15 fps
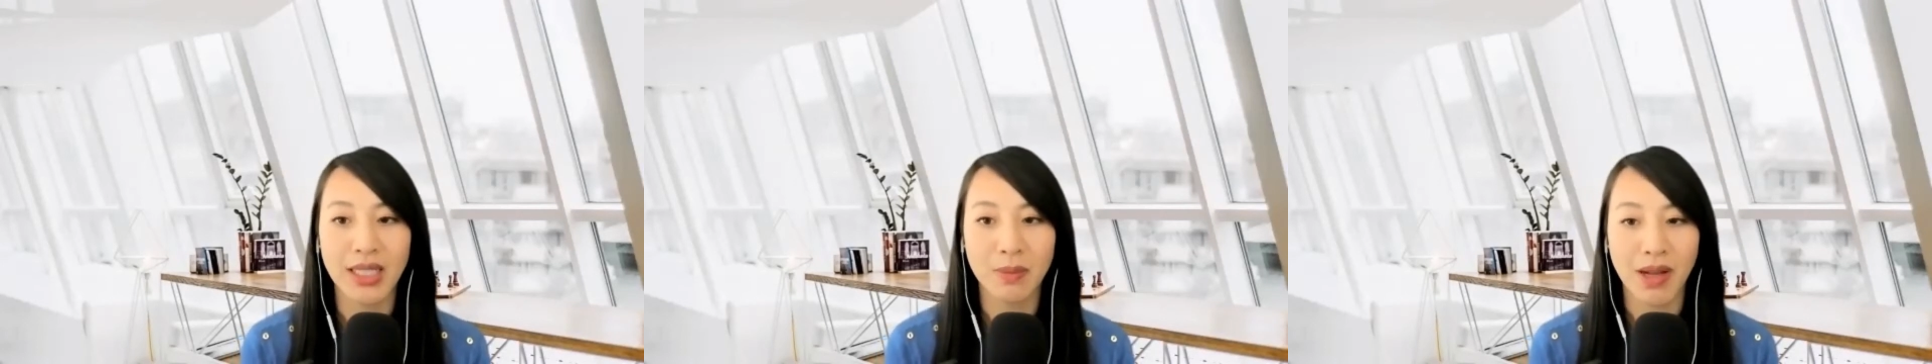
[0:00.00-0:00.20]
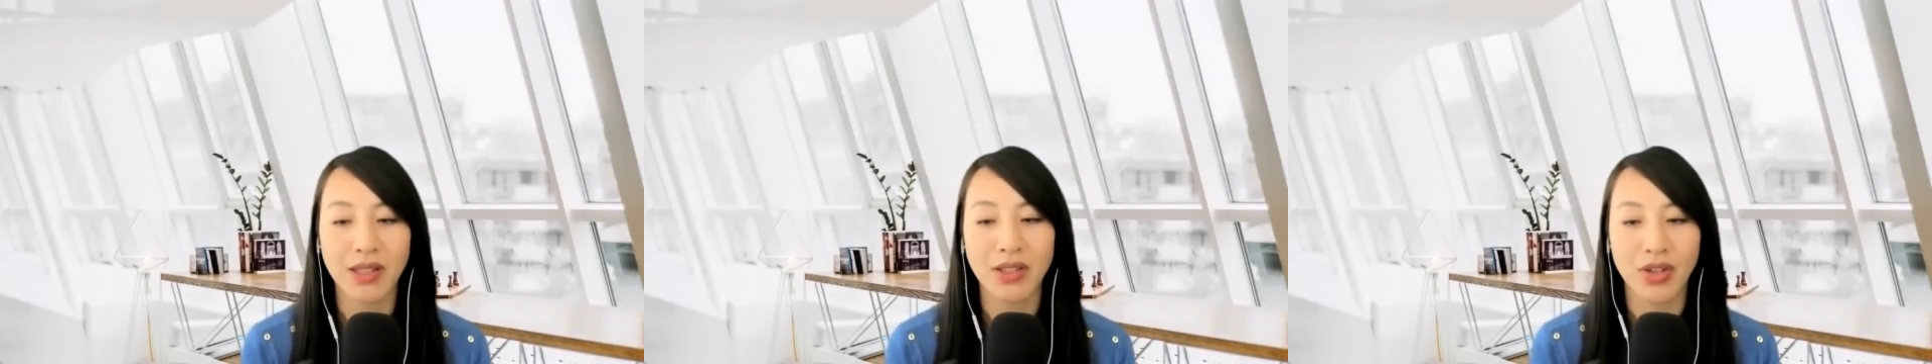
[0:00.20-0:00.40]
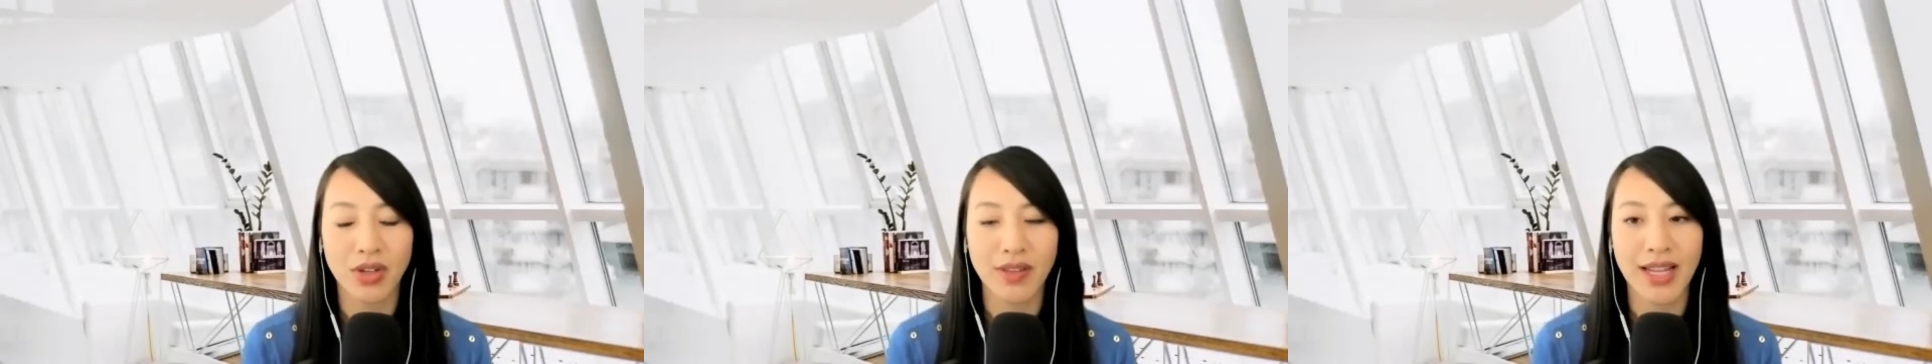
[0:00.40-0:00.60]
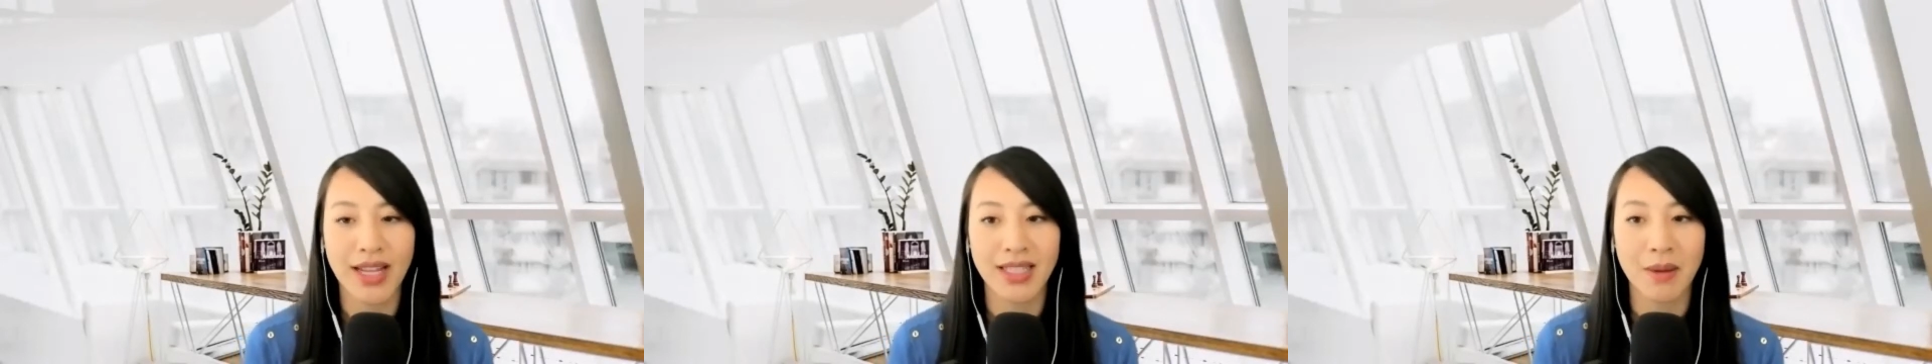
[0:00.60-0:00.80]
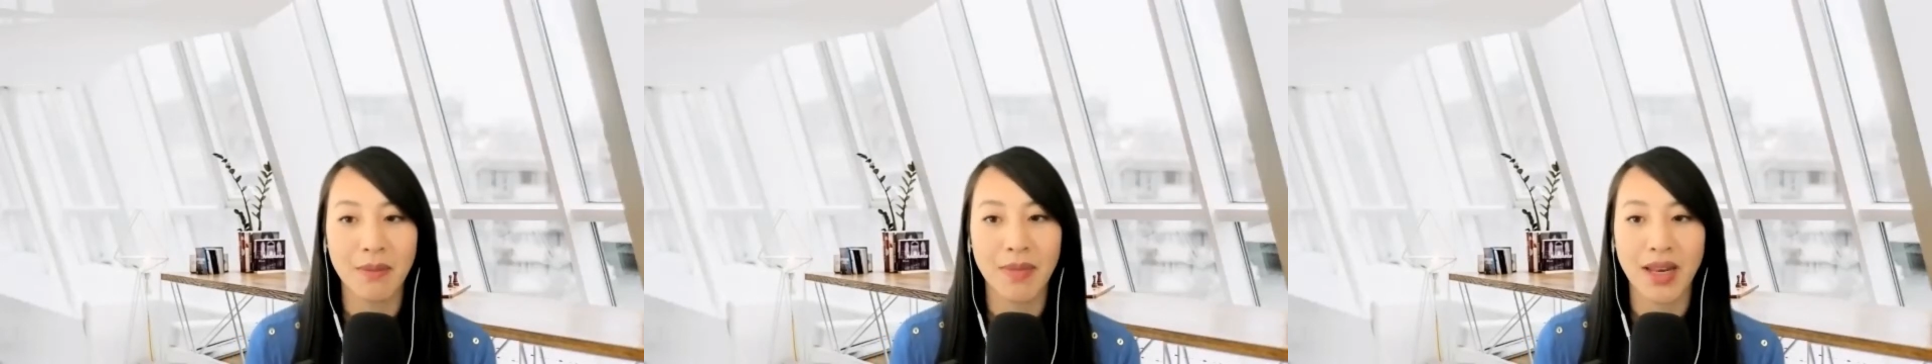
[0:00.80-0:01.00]
sponsor than
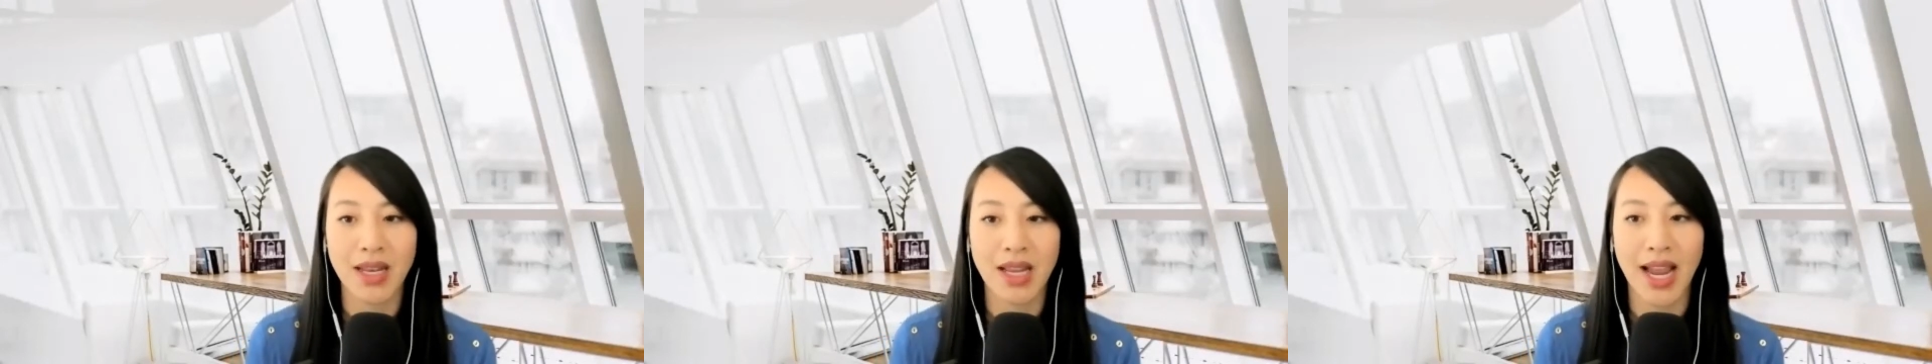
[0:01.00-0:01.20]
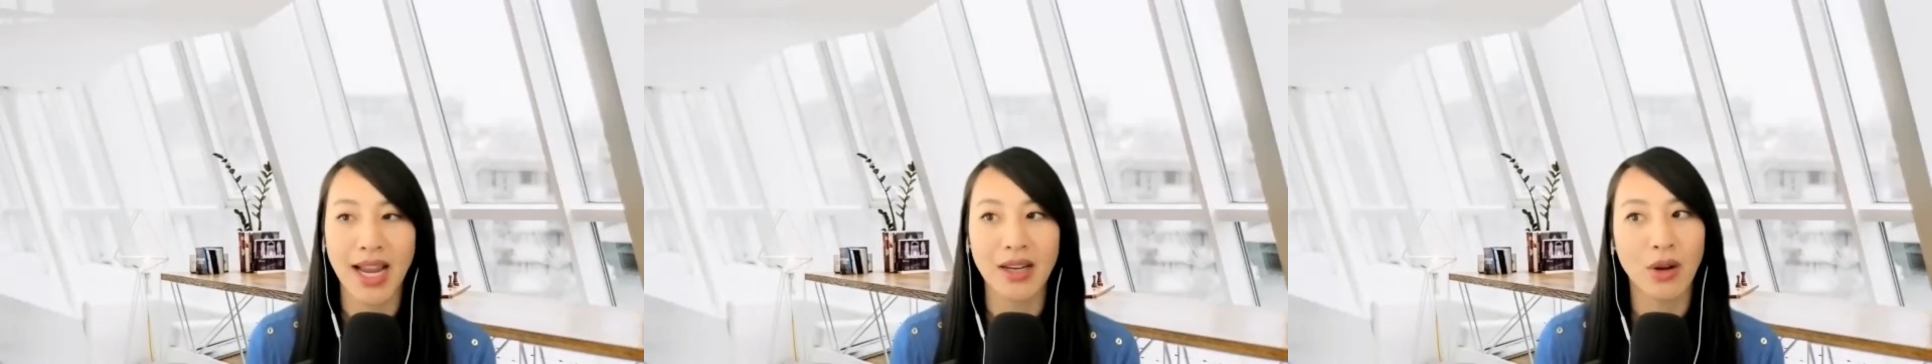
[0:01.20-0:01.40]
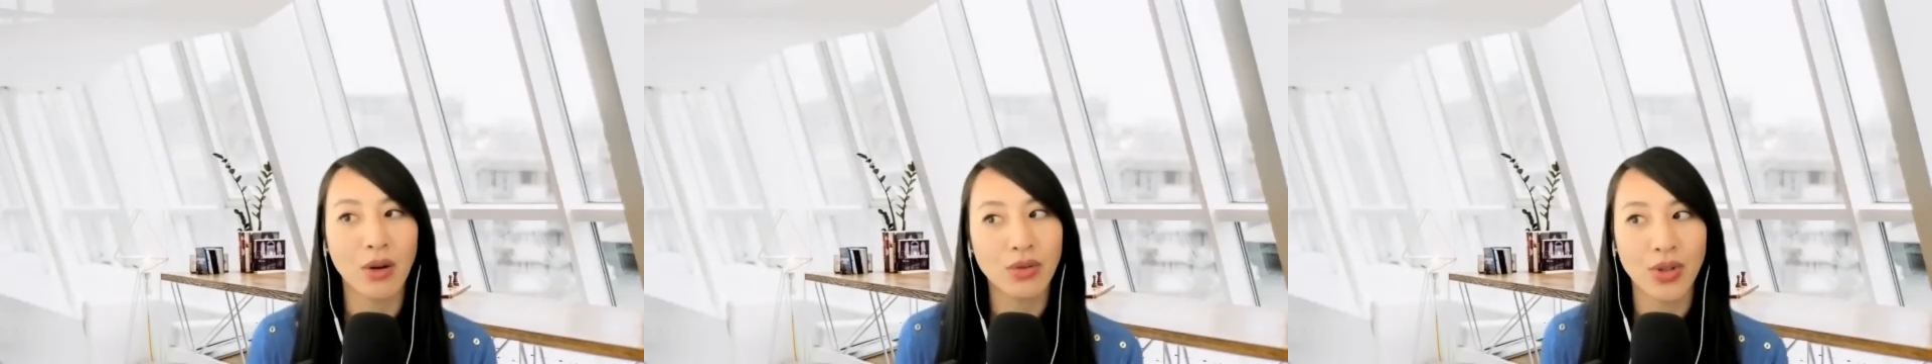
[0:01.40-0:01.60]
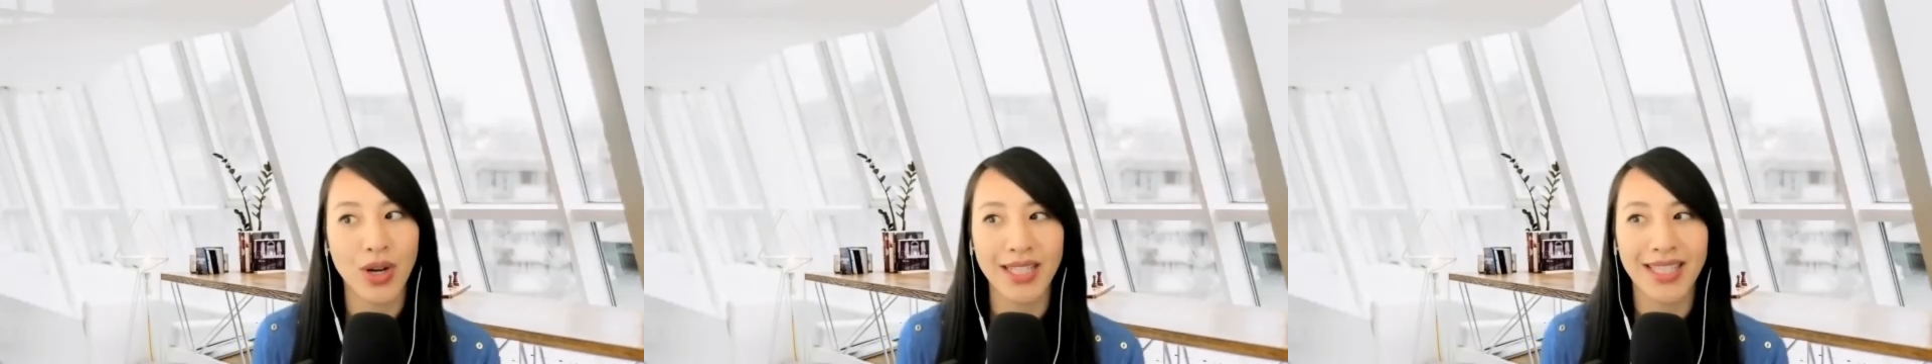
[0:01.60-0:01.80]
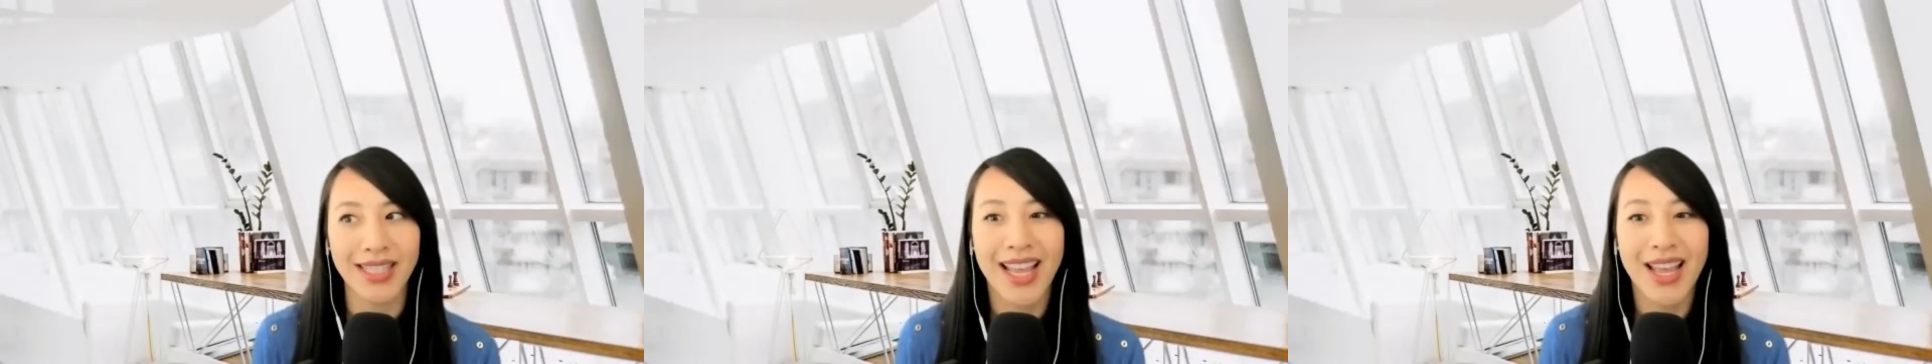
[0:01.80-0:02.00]
somebody I don't
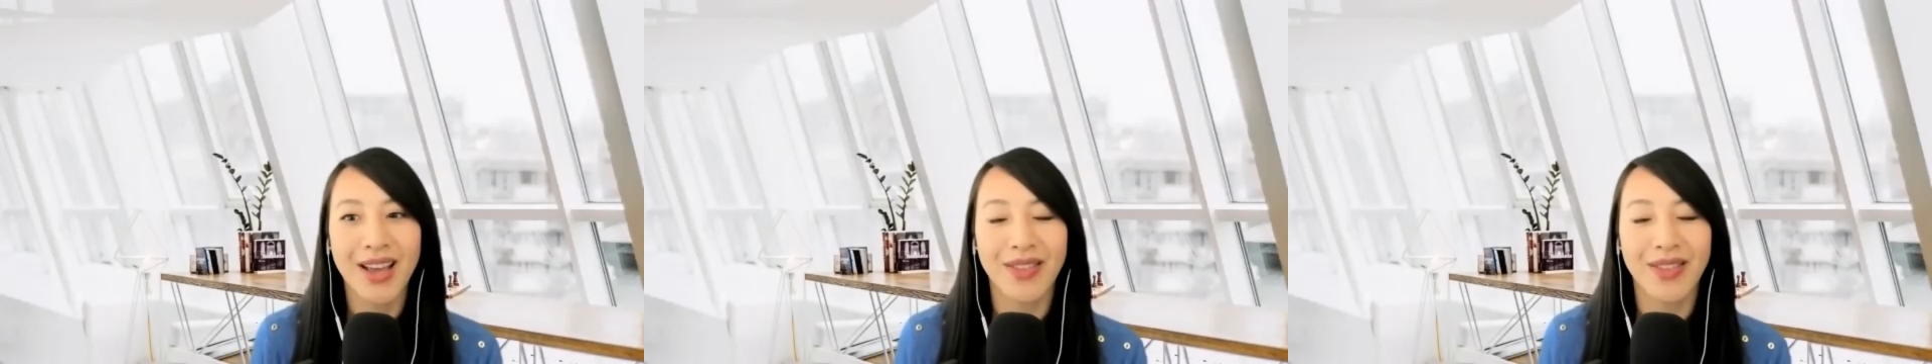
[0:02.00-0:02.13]
trust